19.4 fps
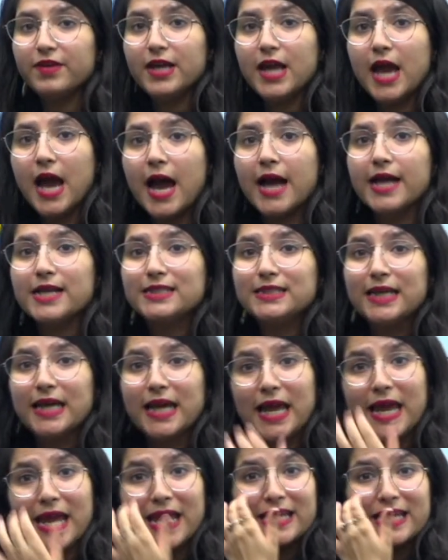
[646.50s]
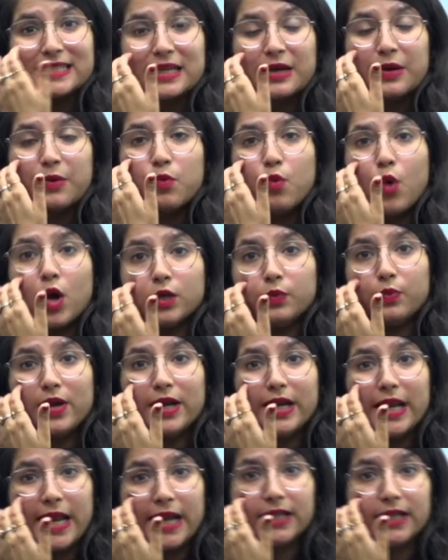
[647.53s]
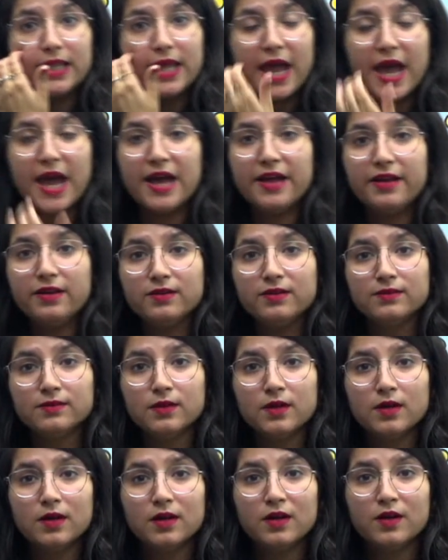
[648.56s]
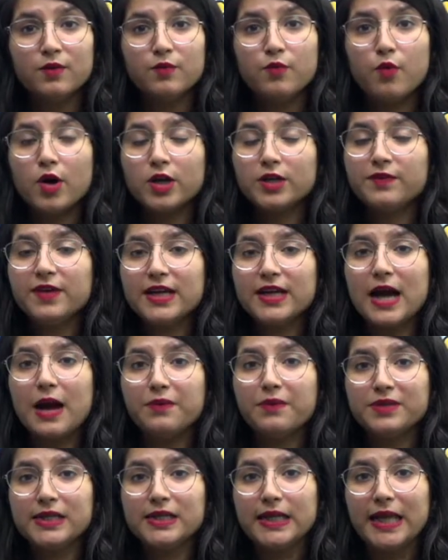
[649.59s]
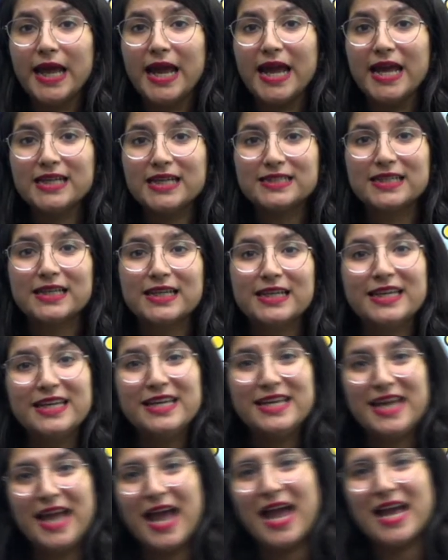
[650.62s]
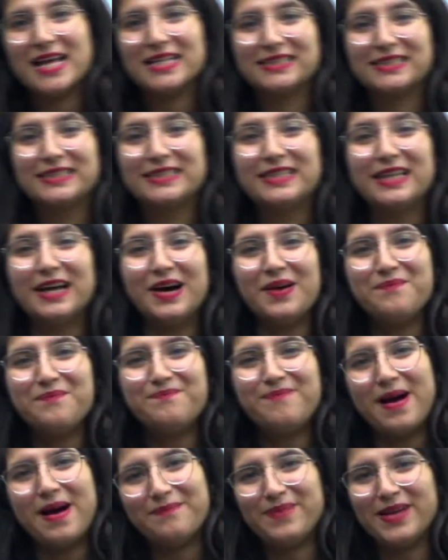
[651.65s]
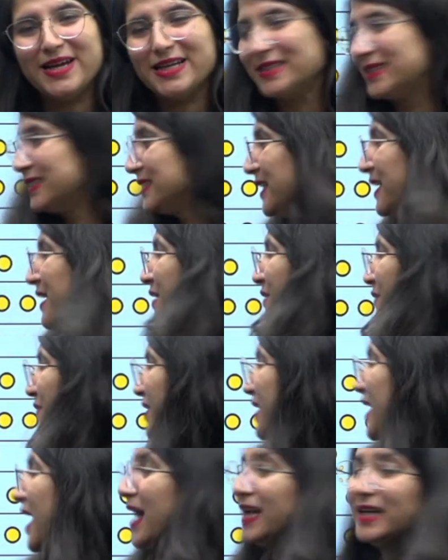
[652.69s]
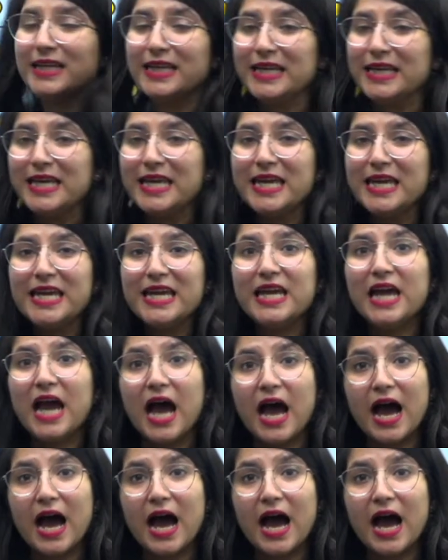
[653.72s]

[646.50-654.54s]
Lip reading: had 8. What were 8 there? What we counted 8? Yes, the puppets. We had E-I-G-H-T,